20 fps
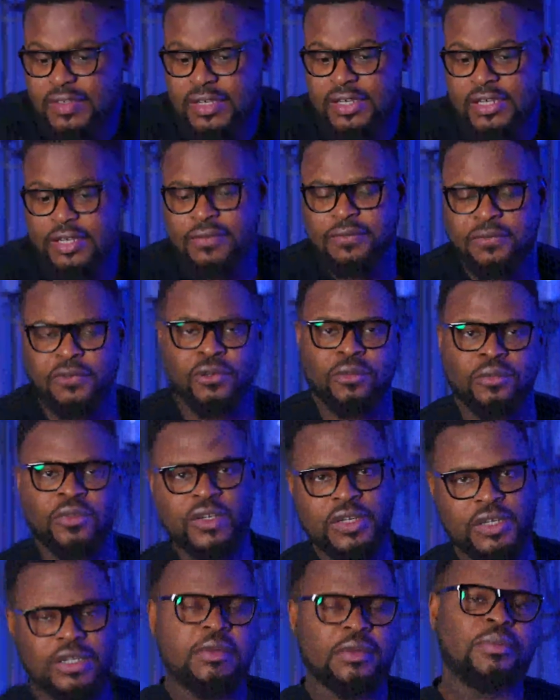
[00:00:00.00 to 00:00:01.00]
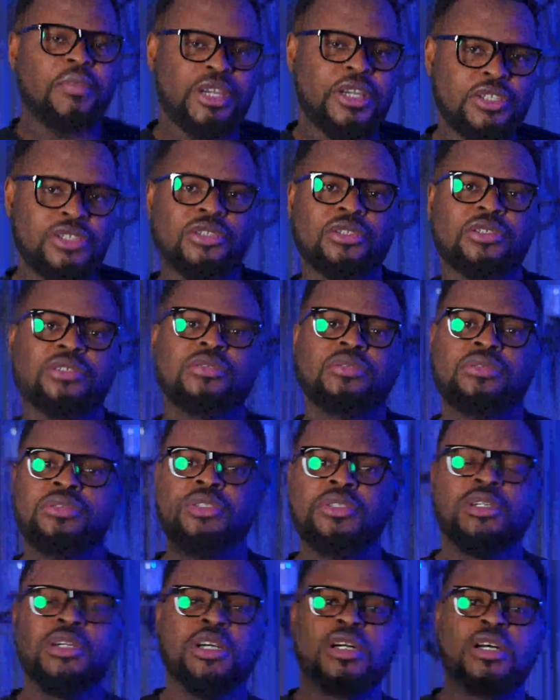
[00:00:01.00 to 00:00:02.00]
basically from 3
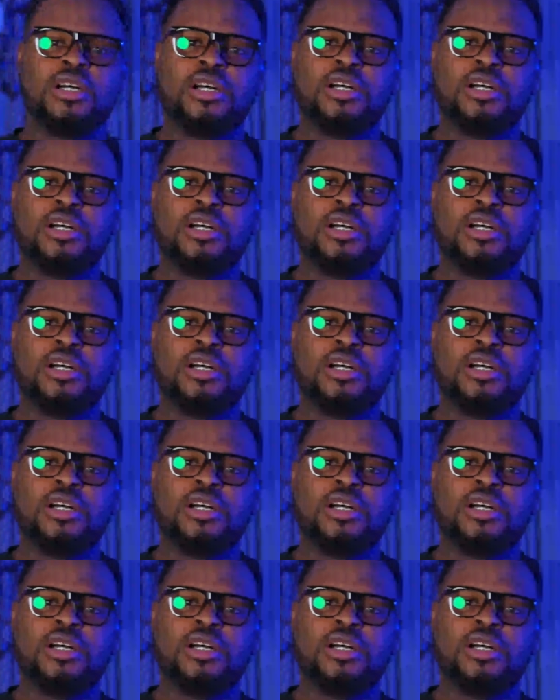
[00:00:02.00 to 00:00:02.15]
major